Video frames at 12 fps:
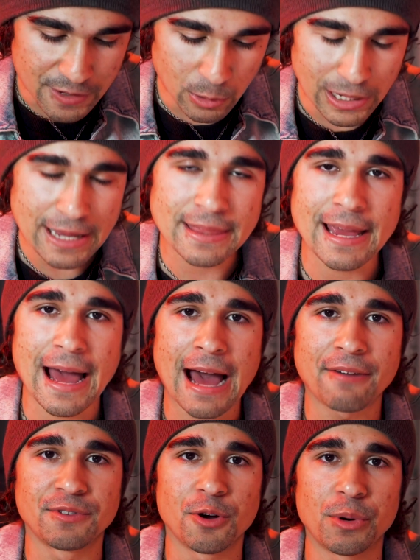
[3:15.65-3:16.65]
feel like they
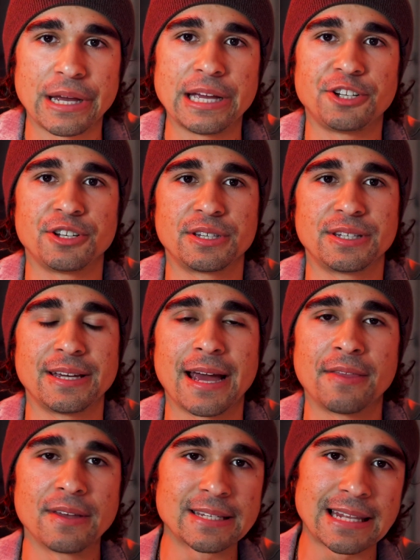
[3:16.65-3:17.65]
have no
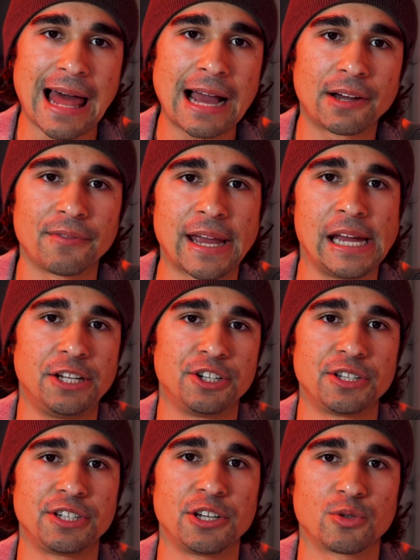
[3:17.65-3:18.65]
agency, and this lack of
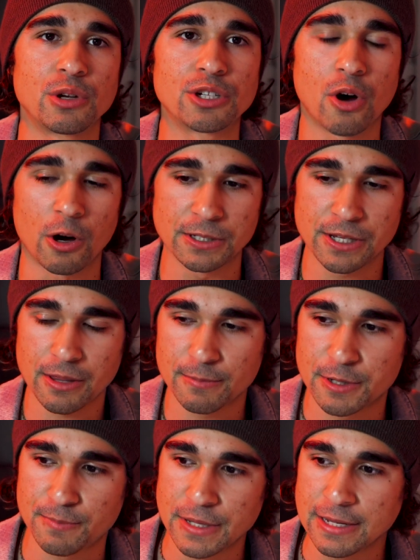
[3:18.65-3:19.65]
agency is what's causing them
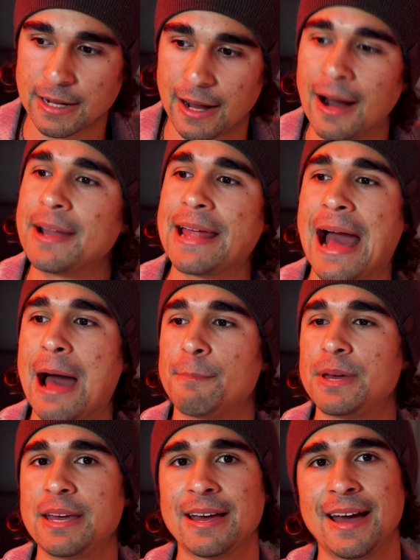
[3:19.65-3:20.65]
to be
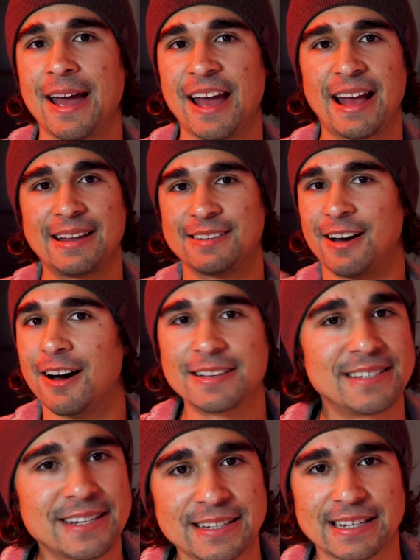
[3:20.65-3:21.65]
unhappy and
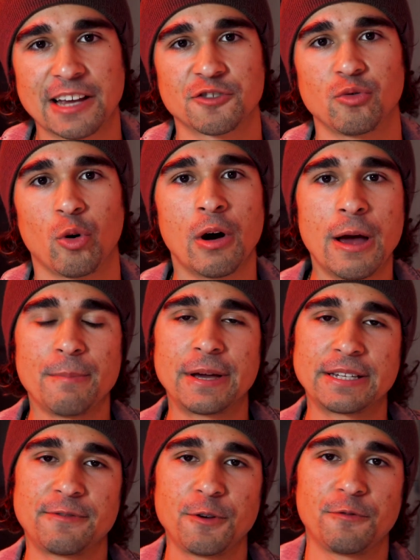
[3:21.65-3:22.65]
unsuccessful.
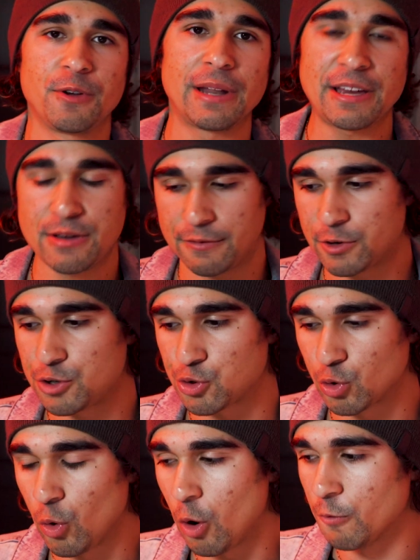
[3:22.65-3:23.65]
Because if you feel like you have
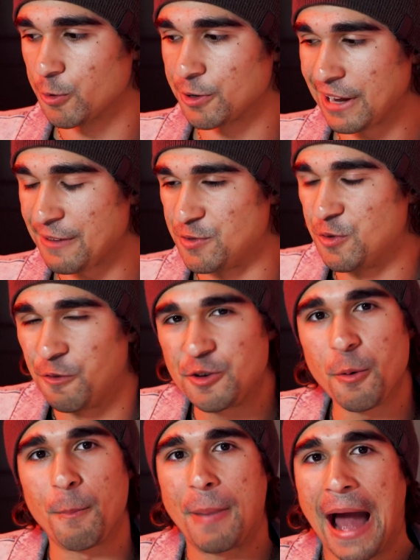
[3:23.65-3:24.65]
control over your life, you
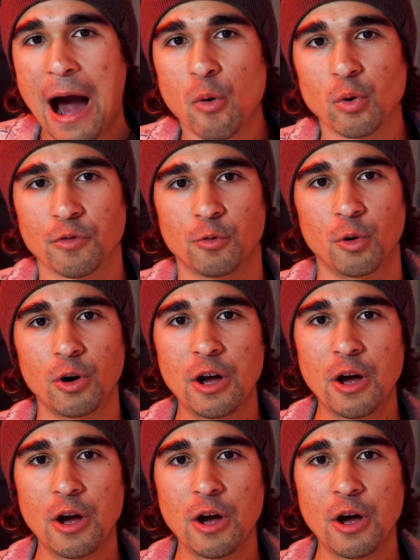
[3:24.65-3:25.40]
feel powerful.